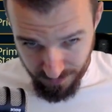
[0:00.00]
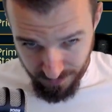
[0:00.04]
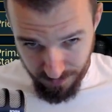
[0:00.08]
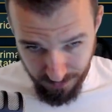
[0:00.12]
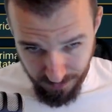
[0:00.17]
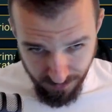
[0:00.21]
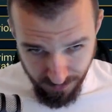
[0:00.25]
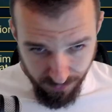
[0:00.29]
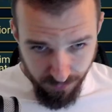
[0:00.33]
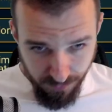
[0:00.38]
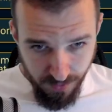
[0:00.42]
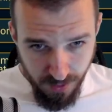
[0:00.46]

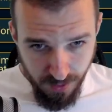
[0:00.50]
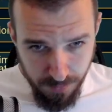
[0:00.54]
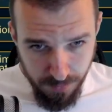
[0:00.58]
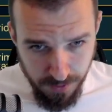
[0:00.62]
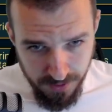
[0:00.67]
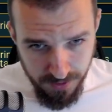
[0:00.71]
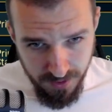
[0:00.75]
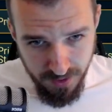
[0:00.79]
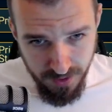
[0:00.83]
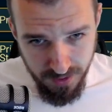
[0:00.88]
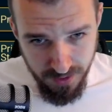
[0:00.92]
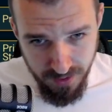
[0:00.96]
farming
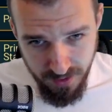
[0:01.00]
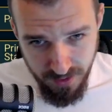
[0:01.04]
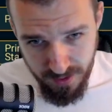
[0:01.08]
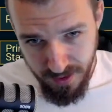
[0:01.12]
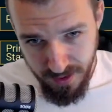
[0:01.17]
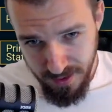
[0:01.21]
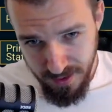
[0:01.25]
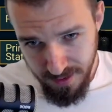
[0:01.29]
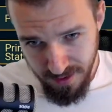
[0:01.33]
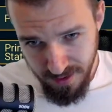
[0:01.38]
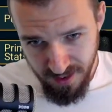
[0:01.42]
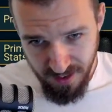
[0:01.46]
that I
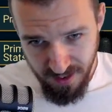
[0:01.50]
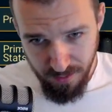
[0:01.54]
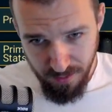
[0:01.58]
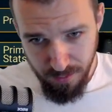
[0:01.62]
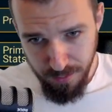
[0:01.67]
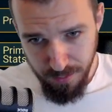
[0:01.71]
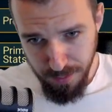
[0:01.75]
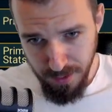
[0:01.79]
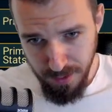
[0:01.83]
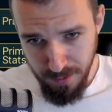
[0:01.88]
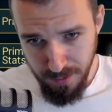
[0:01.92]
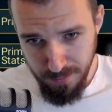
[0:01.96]
did. I will
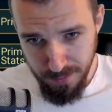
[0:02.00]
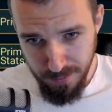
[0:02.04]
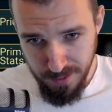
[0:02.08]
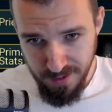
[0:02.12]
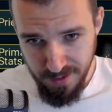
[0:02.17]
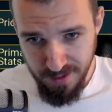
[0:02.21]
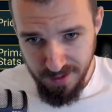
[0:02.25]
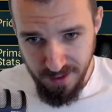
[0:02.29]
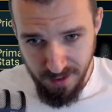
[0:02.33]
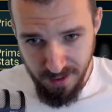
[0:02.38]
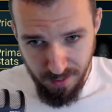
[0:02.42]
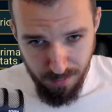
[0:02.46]
probably
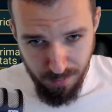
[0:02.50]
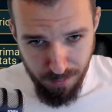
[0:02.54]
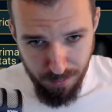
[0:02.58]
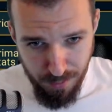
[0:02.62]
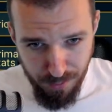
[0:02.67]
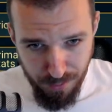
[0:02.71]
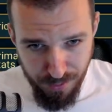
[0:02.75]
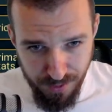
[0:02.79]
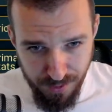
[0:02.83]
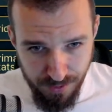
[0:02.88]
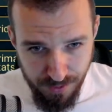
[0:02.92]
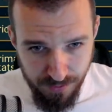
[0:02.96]
sell
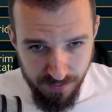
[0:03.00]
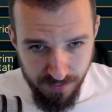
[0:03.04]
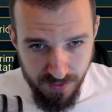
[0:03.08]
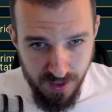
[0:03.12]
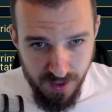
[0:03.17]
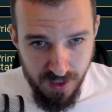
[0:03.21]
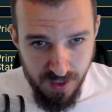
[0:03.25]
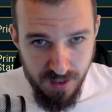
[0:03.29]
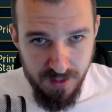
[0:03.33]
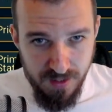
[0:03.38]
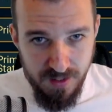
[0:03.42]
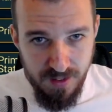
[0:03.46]
most of
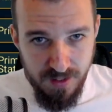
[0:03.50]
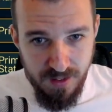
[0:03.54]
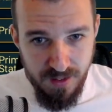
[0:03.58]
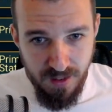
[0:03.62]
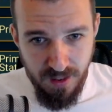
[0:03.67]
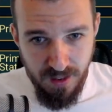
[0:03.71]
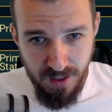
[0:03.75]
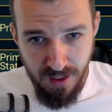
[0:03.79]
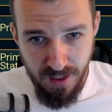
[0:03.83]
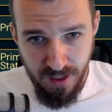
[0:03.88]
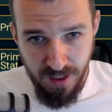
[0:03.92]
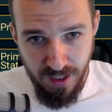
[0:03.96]
these.
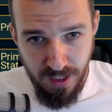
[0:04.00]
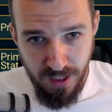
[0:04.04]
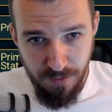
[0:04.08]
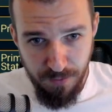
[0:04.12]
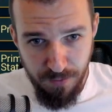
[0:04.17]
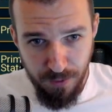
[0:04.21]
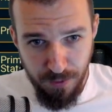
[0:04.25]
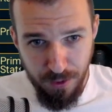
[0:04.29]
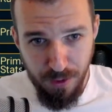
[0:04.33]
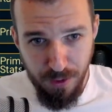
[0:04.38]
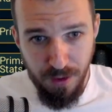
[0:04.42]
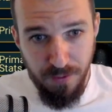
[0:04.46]
I
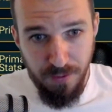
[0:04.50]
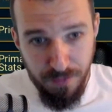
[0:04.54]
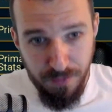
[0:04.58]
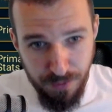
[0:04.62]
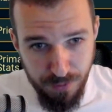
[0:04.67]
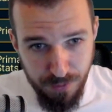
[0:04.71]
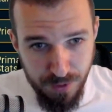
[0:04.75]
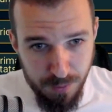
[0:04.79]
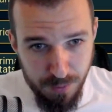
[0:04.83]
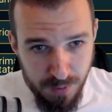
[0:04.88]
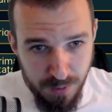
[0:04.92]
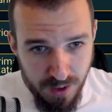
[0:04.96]
haven't gone through
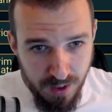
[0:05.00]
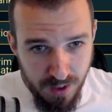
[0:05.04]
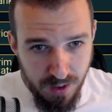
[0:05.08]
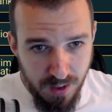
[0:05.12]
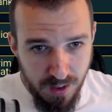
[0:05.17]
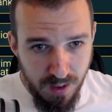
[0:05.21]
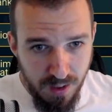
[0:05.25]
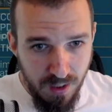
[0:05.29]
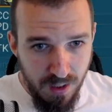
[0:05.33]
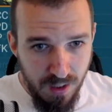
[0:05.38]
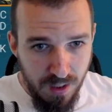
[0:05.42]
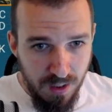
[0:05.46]
them yet,
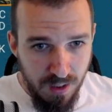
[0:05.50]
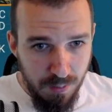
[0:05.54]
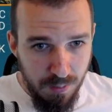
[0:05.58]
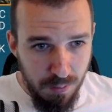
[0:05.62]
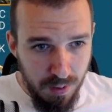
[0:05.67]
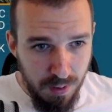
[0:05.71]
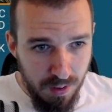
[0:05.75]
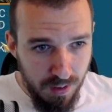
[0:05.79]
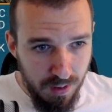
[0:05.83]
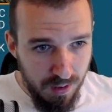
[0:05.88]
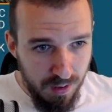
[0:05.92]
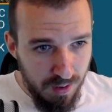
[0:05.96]

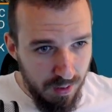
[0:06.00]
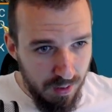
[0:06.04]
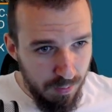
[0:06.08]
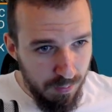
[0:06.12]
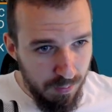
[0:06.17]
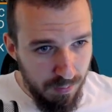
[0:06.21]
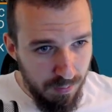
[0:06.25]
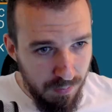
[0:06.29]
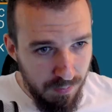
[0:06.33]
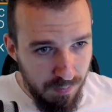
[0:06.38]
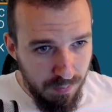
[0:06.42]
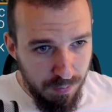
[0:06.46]
but
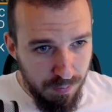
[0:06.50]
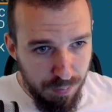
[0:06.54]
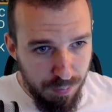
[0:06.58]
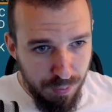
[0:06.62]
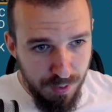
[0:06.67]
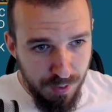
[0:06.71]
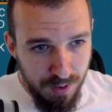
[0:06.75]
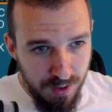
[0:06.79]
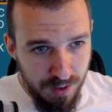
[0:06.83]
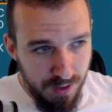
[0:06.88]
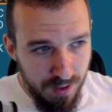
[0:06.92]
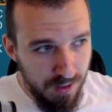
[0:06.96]
I'm
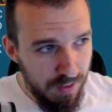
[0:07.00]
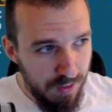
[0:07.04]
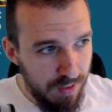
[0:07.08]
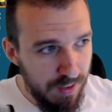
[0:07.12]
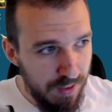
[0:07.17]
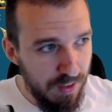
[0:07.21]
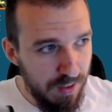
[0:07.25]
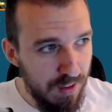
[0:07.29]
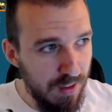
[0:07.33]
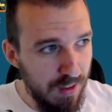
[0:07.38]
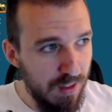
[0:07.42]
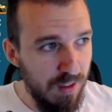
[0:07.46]
pretty
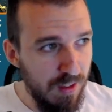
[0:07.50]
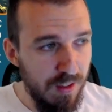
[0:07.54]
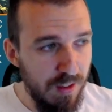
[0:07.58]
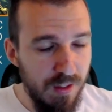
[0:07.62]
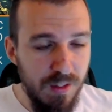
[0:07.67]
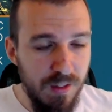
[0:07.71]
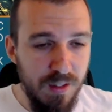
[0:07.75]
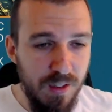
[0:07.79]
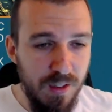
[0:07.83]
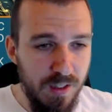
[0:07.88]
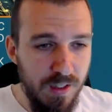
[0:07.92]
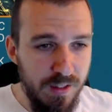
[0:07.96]

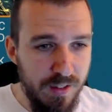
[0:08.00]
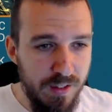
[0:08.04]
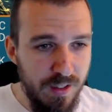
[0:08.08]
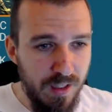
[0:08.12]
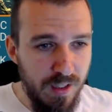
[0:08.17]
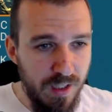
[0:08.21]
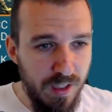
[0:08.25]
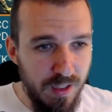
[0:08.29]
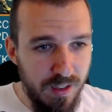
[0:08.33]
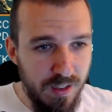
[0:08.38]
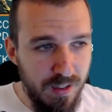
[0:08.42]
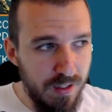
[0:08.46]

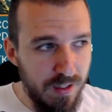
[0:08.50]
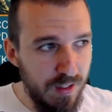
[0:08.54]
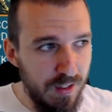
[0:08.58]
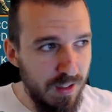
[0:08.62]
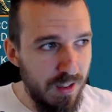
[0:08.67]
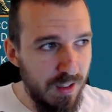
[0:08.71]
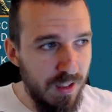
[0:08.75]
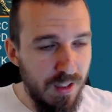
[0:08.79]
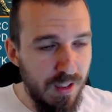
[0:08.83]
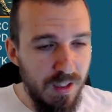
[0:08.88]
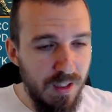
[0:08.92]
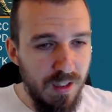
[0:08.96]
excited
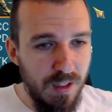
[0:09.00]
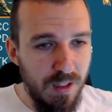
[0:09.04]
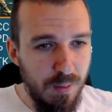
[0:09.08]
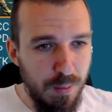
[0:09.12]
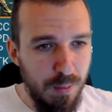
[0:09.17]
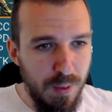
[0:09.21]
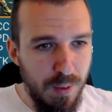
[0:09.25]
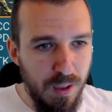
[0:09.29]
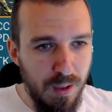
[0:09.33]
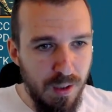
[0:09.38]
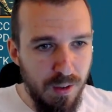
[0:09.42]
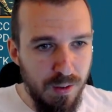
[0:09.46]

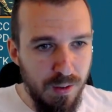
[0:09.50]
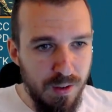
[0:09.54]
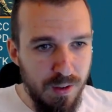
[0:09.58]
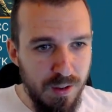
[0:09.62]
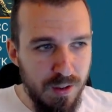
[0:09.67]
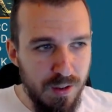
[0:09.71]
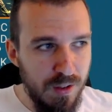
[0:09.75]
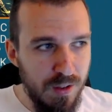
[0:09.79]
about